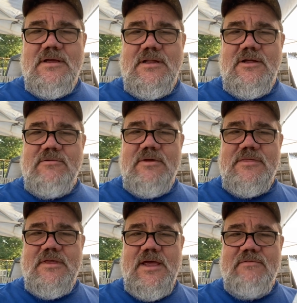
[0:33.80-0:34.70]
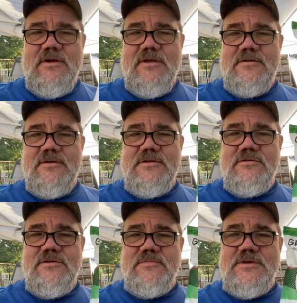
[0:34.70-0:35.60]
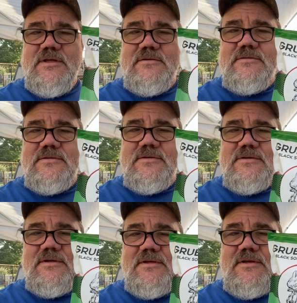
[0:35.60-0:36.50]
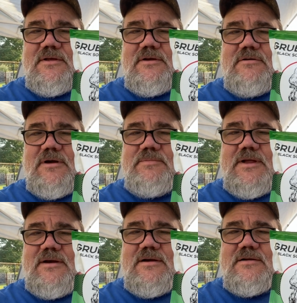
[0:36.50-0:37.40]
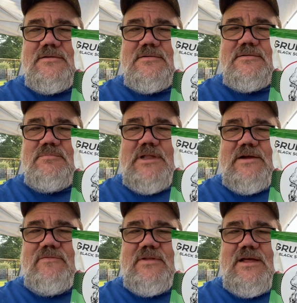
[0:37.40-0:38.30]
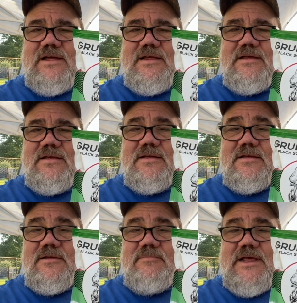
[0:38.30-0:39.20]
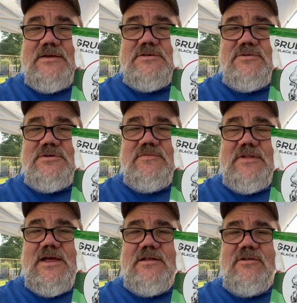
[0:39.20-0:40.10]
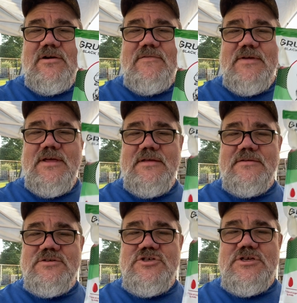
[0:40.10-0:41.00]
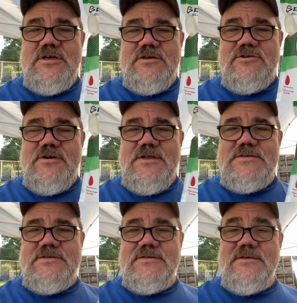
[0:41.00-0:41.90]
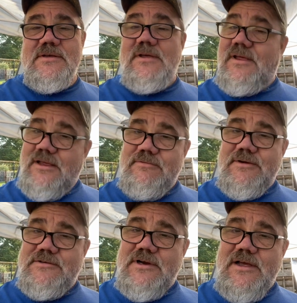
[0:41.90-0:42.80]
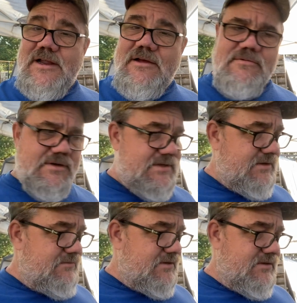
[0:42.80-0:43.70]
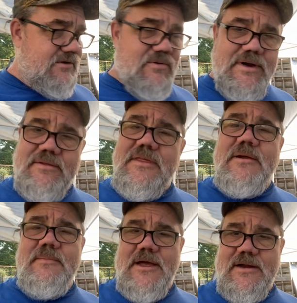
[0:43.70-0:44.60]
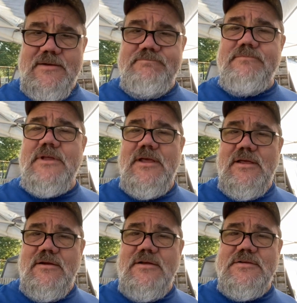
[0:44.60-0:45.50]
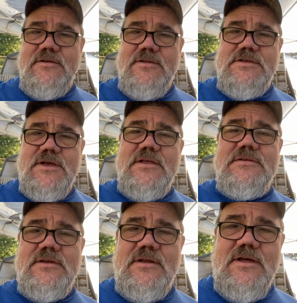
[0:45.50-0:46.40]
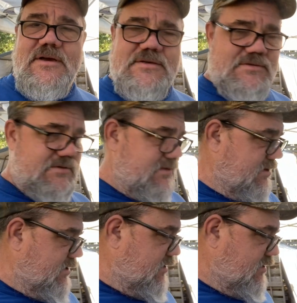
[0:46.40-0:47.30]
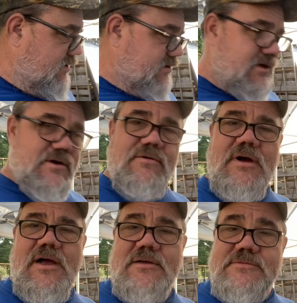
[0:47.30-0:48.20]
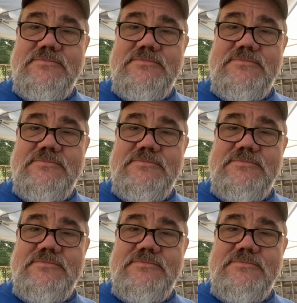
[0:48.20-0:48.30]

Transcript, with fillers: along with every other YouTube channel. Grub Terra, Black Fly, Black Soldier Fly larvae, chicken treats. And we're gonna try it out. We're gonna see what the quail think about it. And also the chickens and the ducks. So uh,